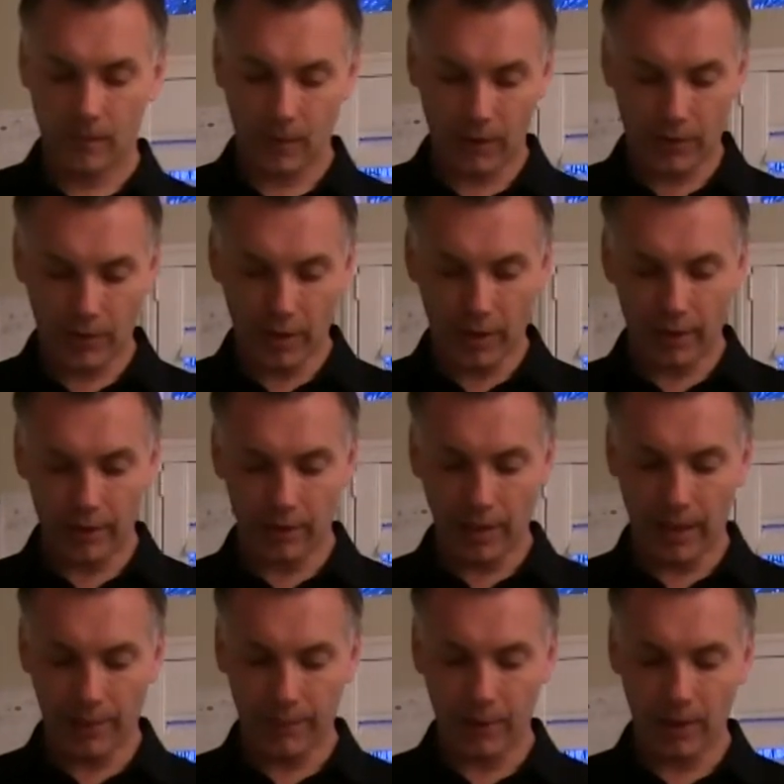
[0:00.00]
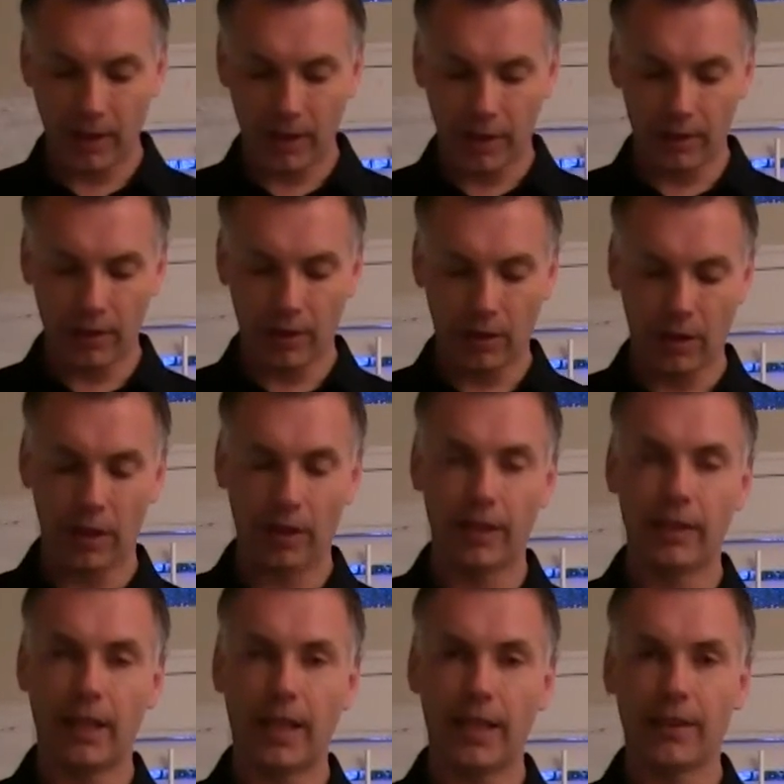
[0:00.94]
started to happen in early
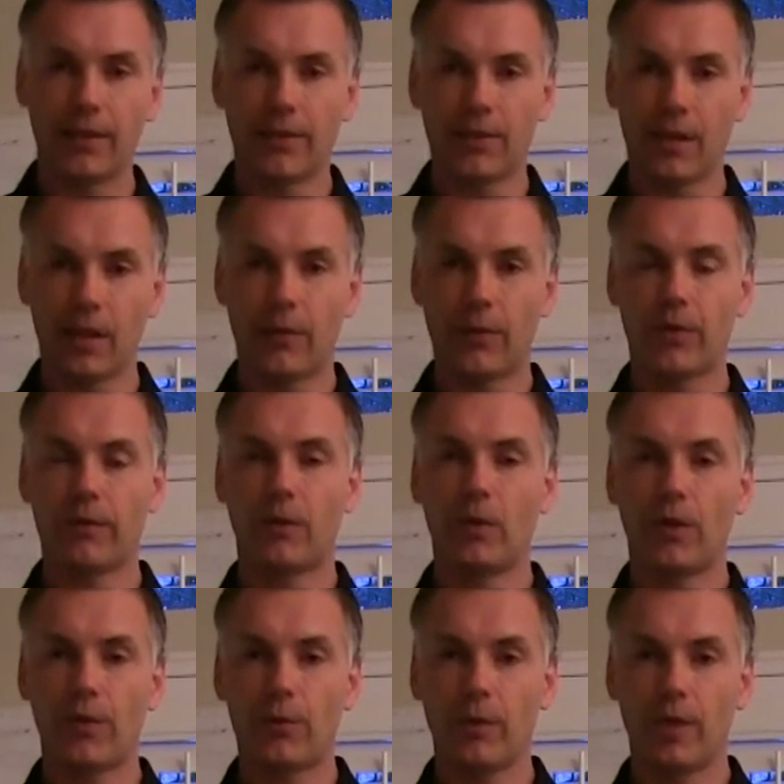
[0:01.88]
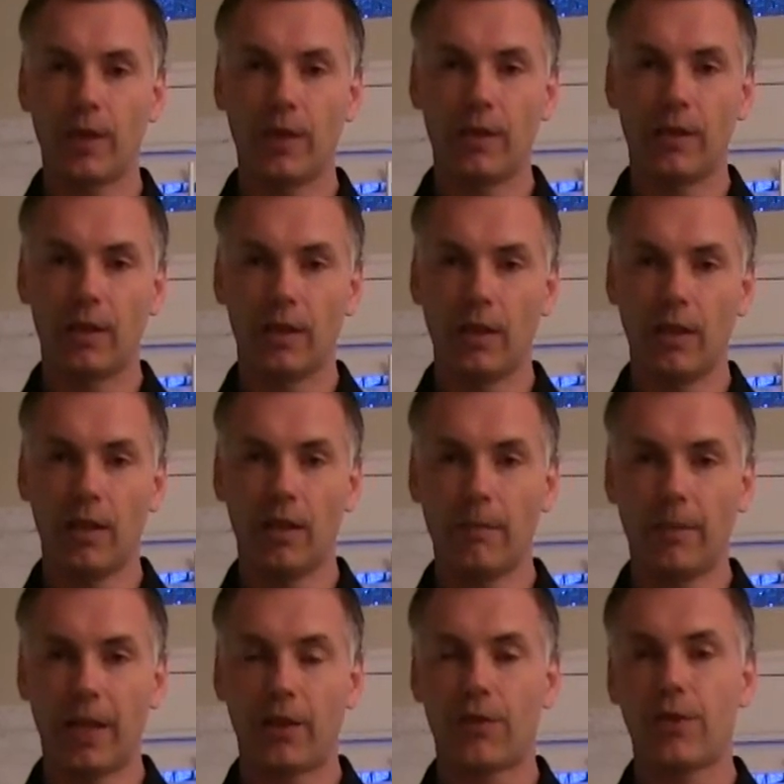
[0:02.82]
'90s. That was, of course, when
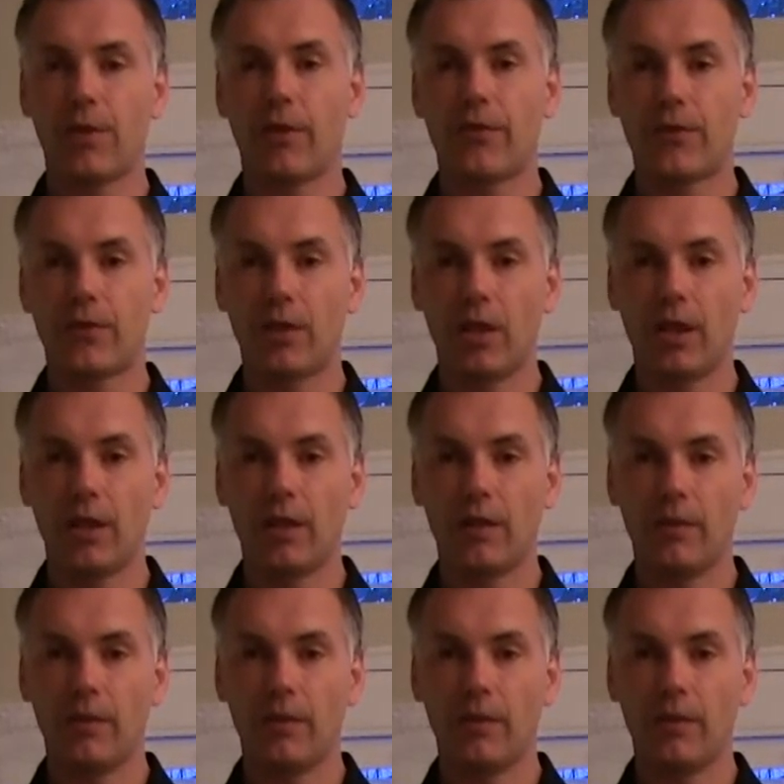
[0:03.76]
Microsoft started